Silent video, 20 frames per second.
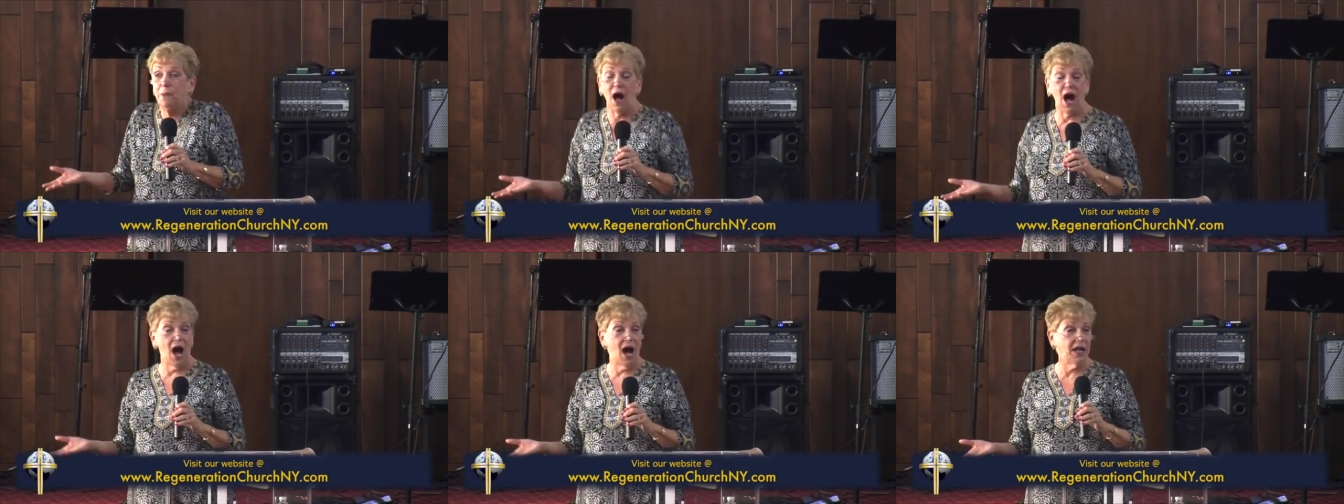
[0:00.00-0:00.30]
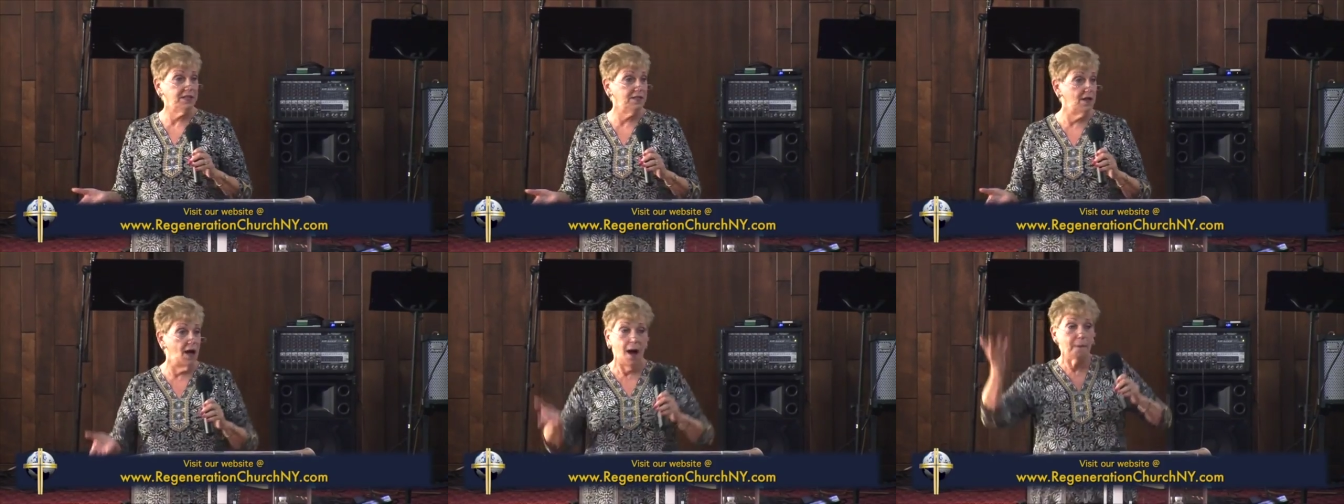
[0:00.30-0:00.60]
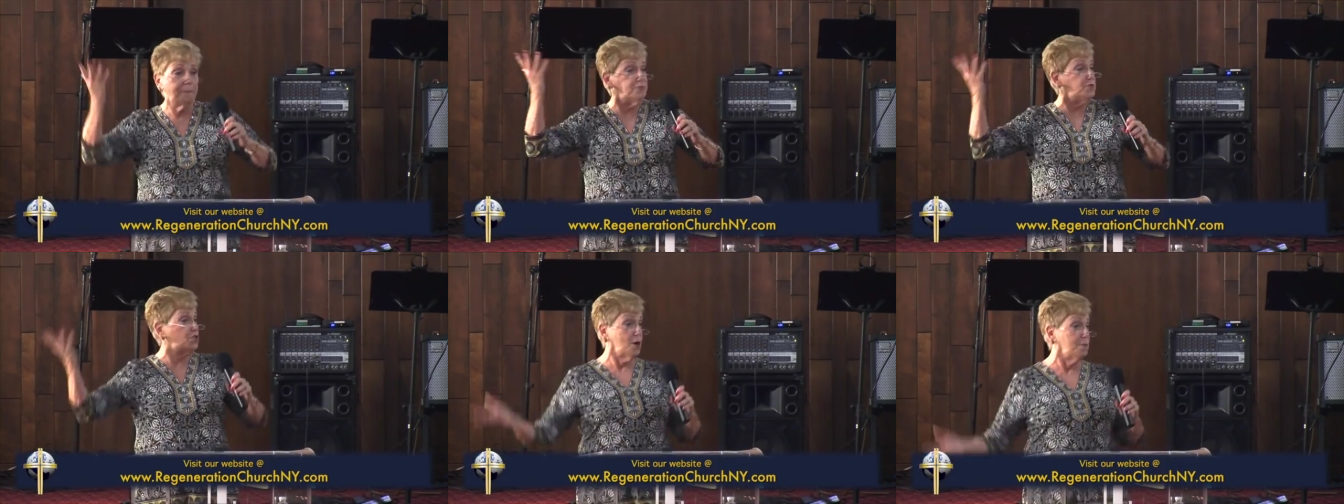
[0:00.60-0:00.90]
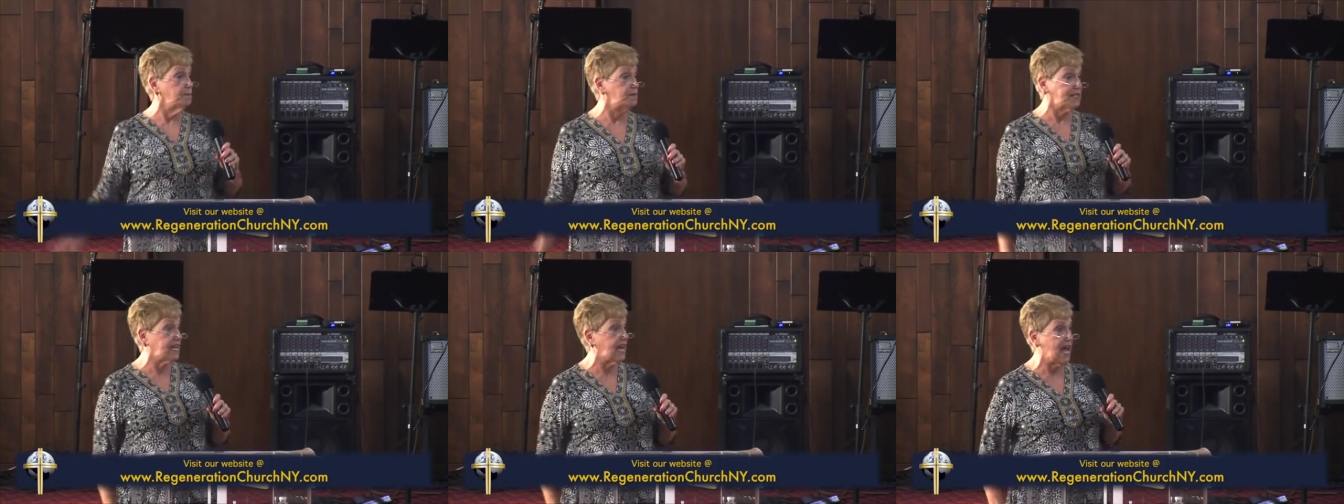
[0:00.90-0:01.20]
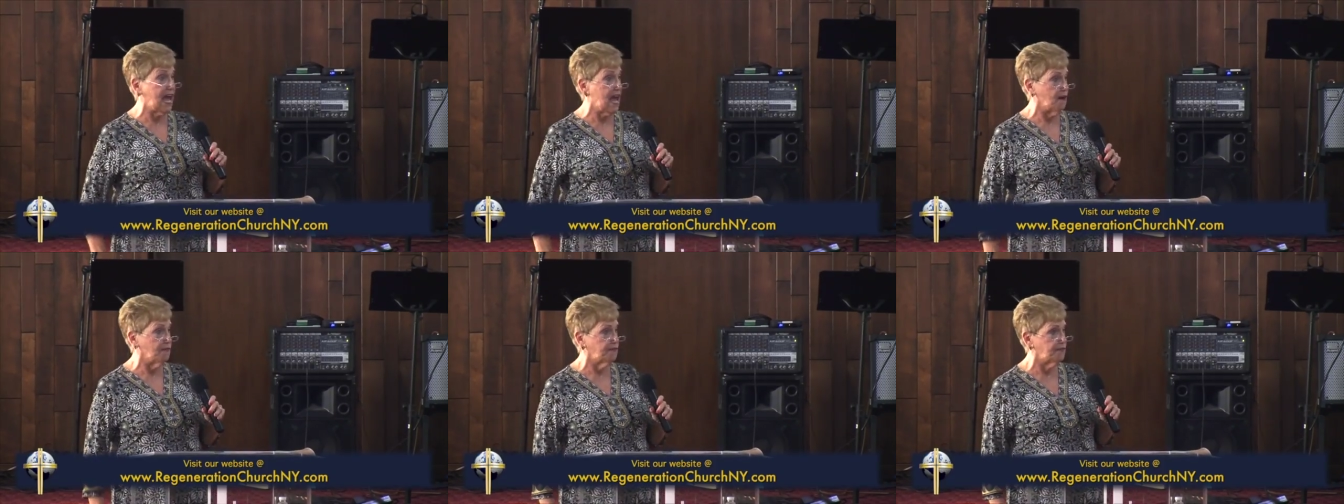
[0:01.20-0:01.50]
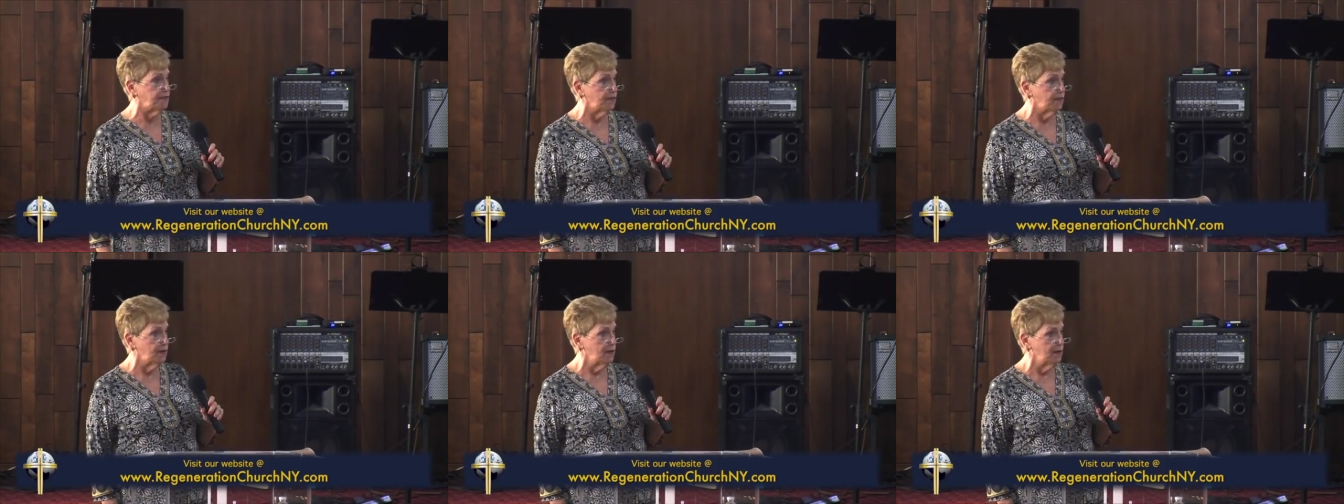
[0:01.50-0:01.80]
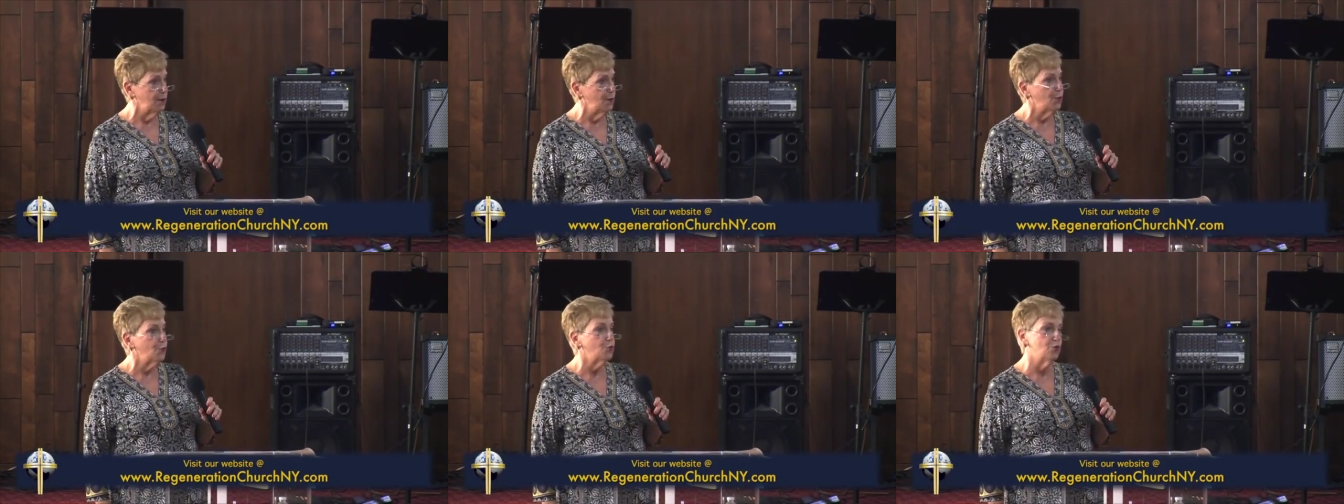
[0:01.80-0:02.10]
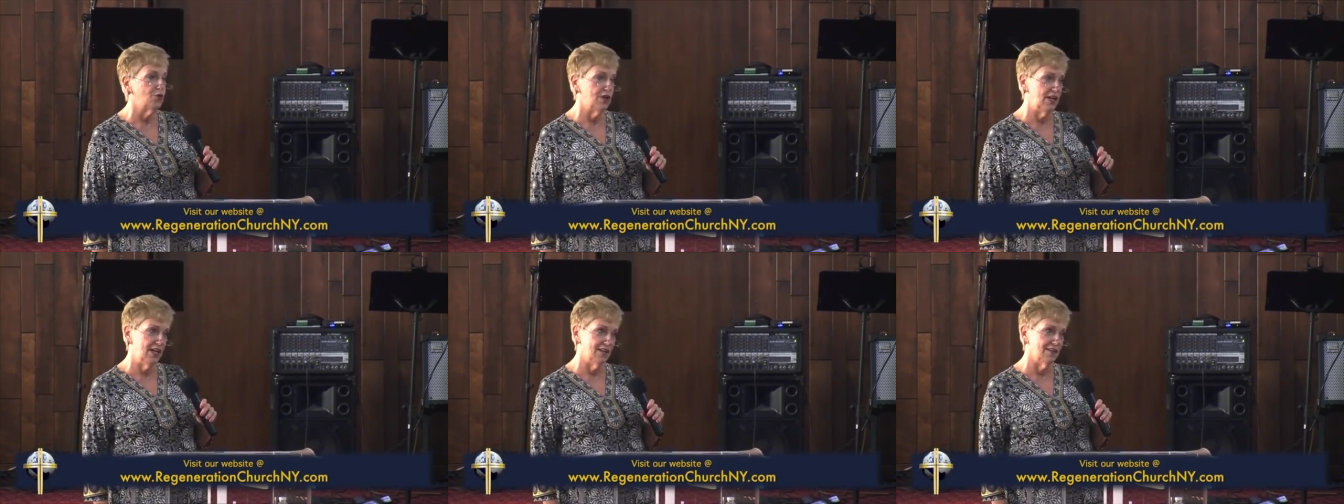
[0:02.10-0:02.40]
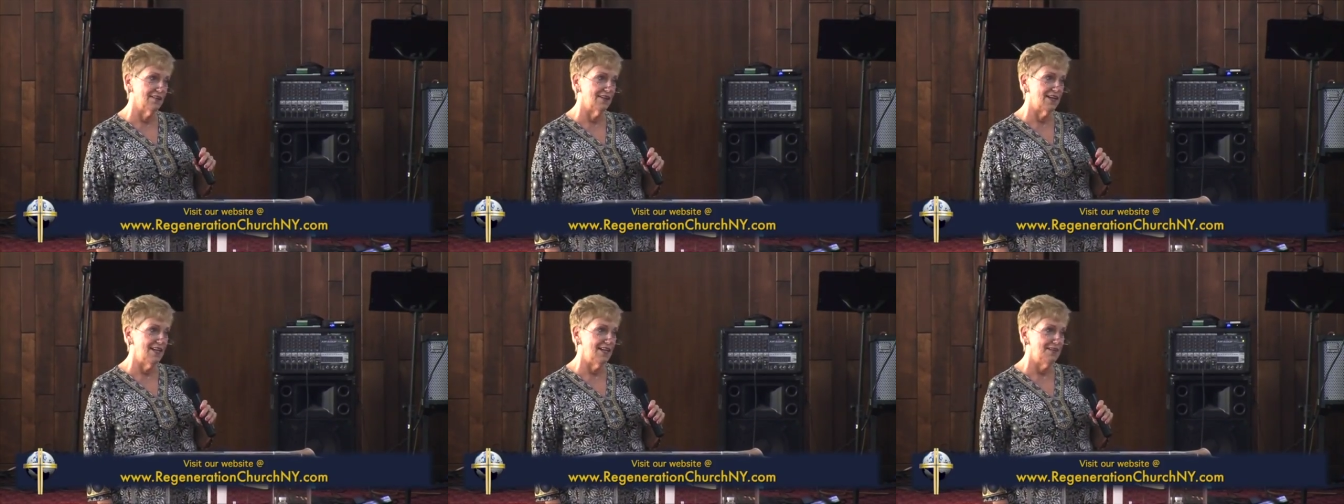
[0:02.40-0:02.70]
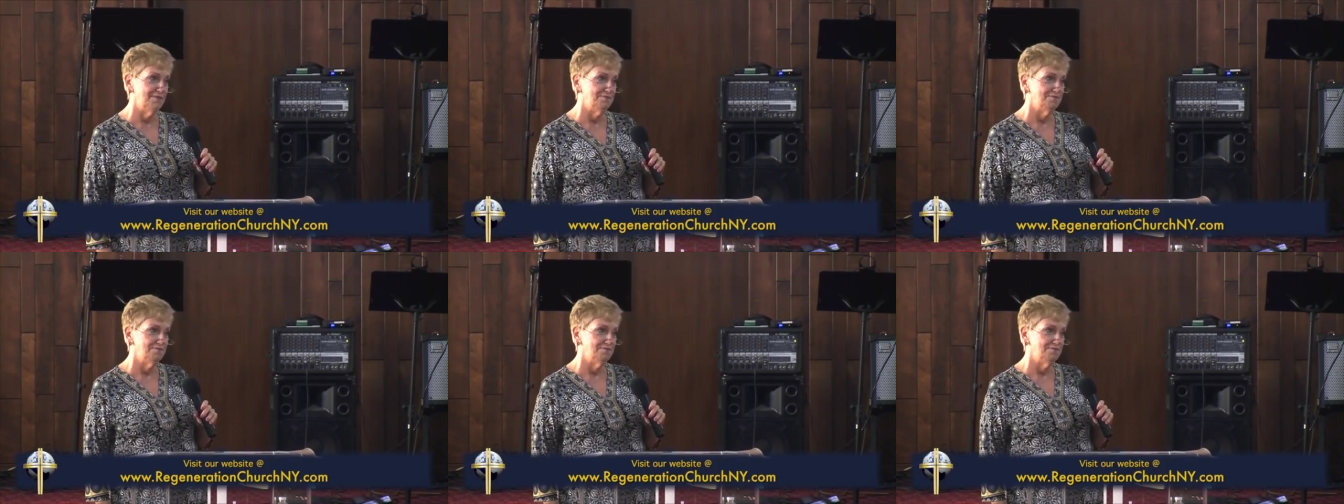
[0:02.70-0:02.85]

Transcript: pot and up jumped a calf. Ah. really?